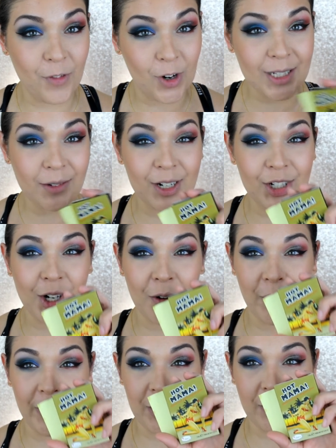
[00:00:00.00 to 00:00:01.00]
First, I want to
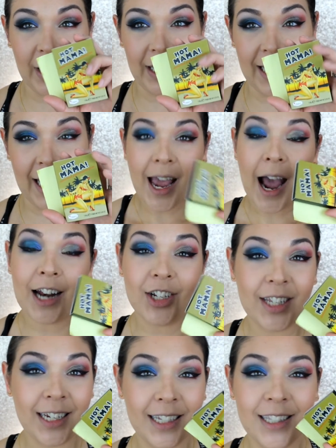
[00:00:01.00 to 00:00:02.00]
show really quickly. I
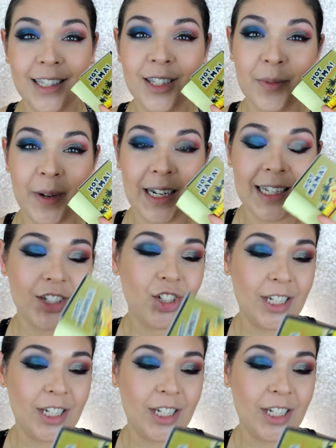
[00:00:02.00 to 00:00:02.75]
just think it's the sweetest.